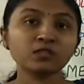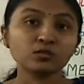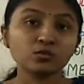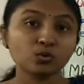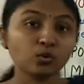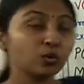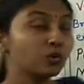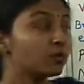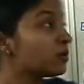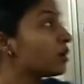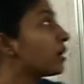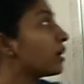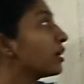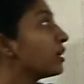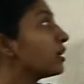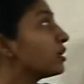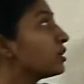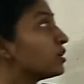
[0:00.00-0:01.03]
So
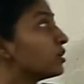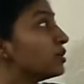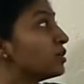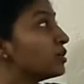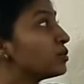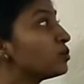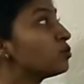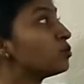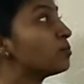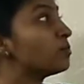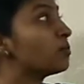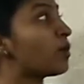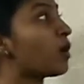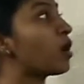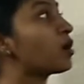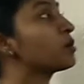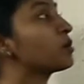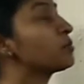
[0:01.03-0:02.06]
in the
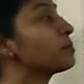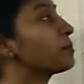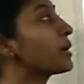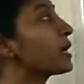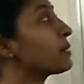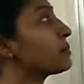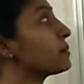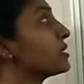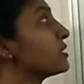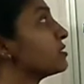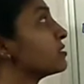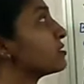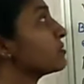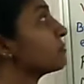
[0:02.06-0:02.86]
newborn babies,